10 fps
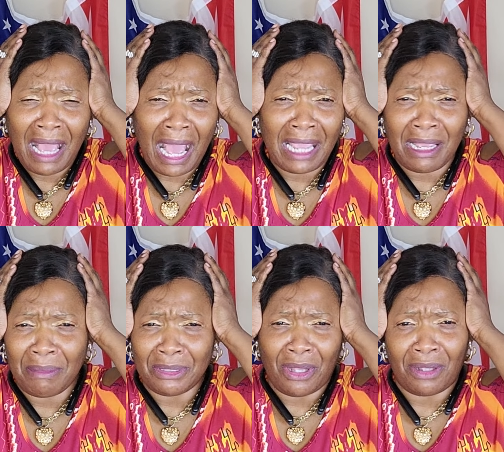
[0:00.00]
I
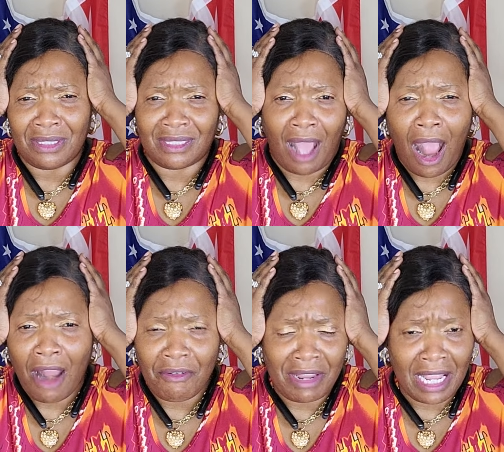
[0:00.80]
am so
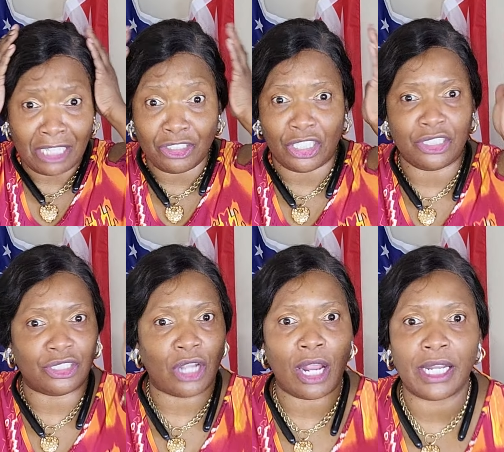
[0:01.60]
sorry. And she
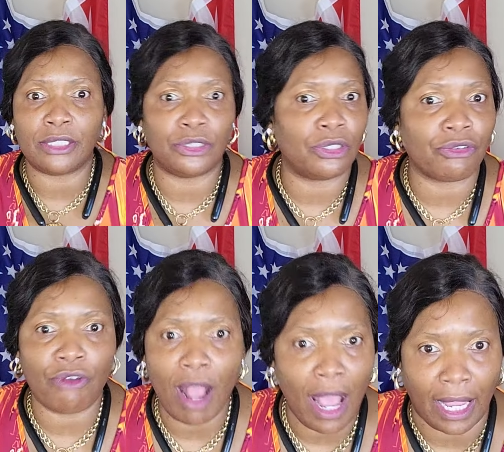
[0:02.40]
started to
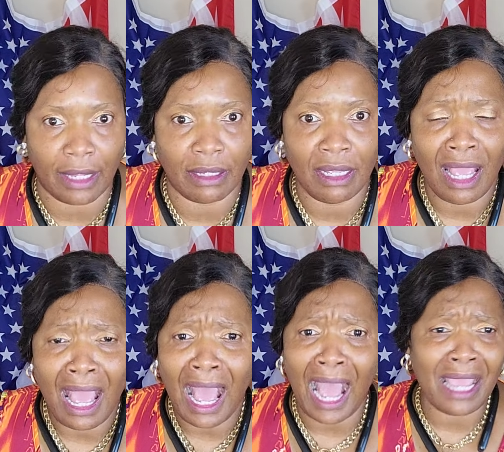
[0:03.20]
cry.
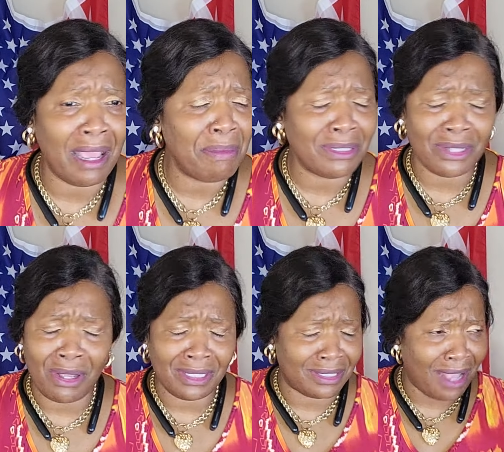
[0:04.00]
I am so
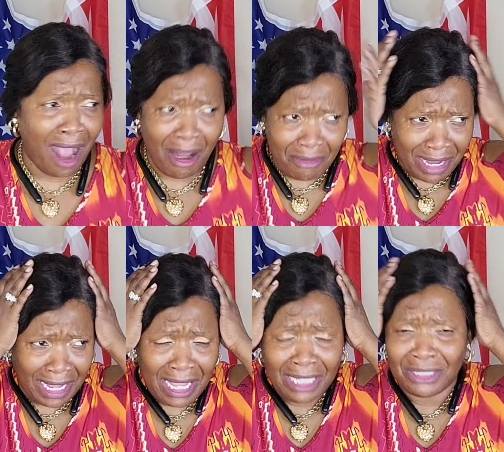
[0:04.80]

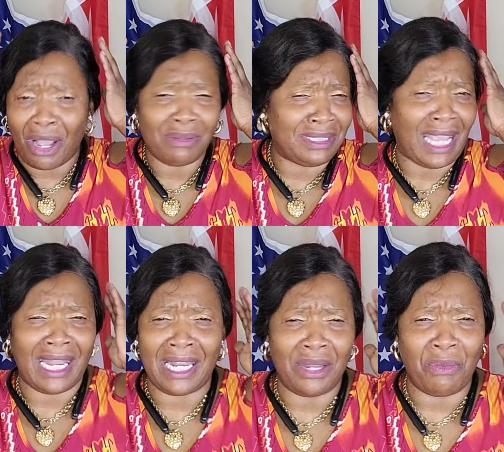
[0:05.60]
sorry. Don't
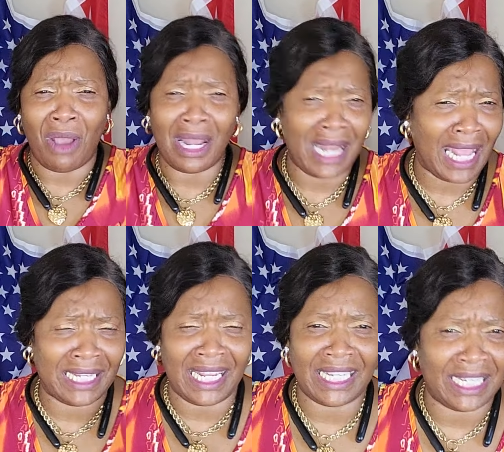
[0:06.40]
tell anyone I
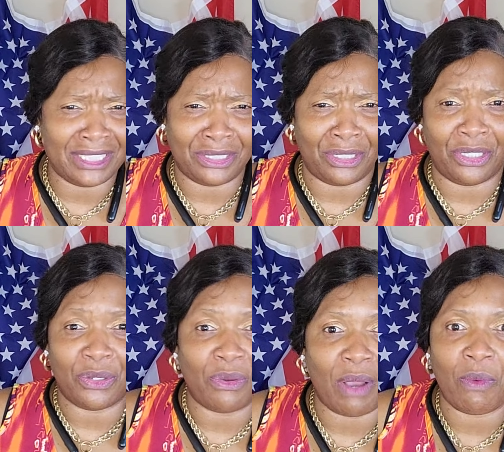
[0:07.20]
did this to
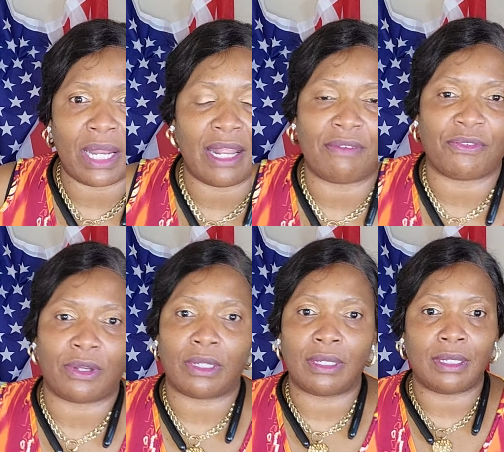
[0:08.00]
you or
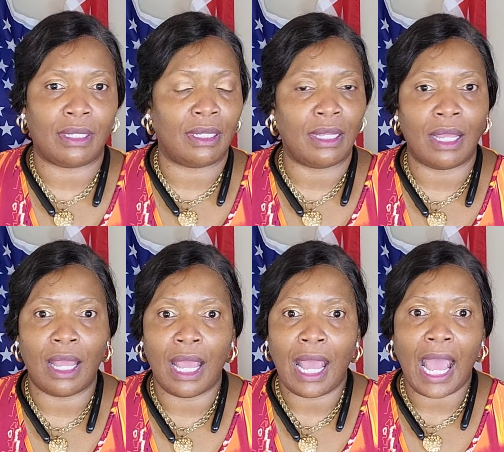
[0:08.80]
whatever.
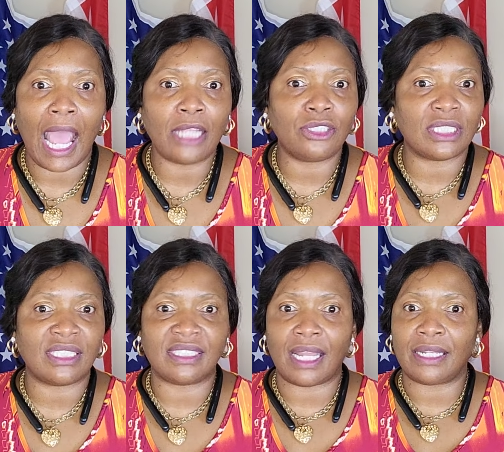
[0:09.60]
I
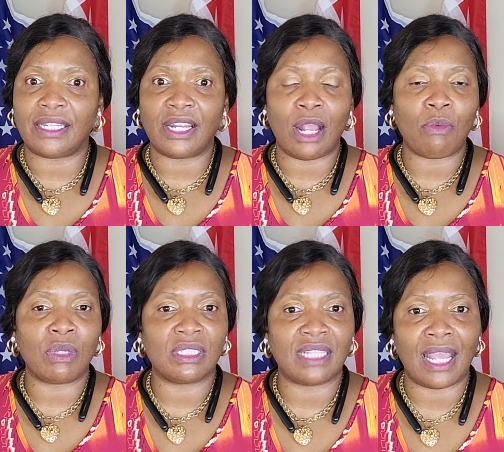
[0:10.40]
just stand there. I
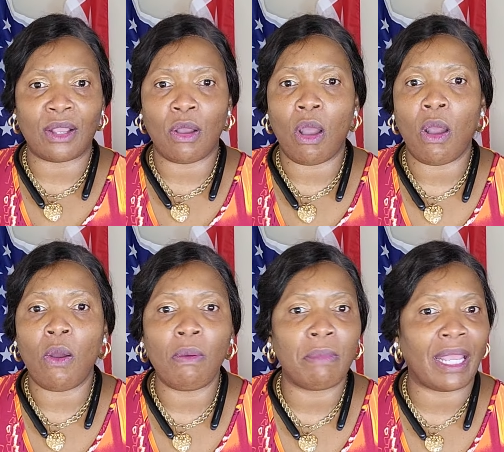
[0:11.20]
was like,
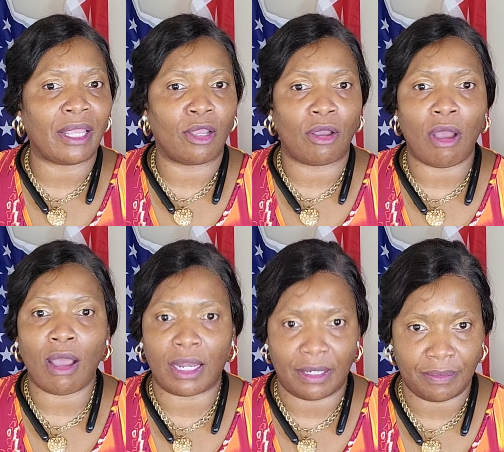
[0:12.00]
oh my
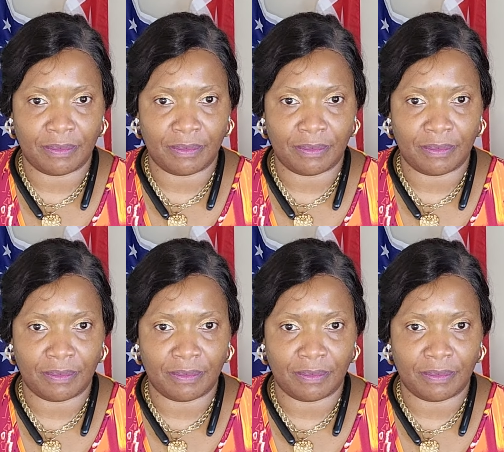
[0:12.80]
God.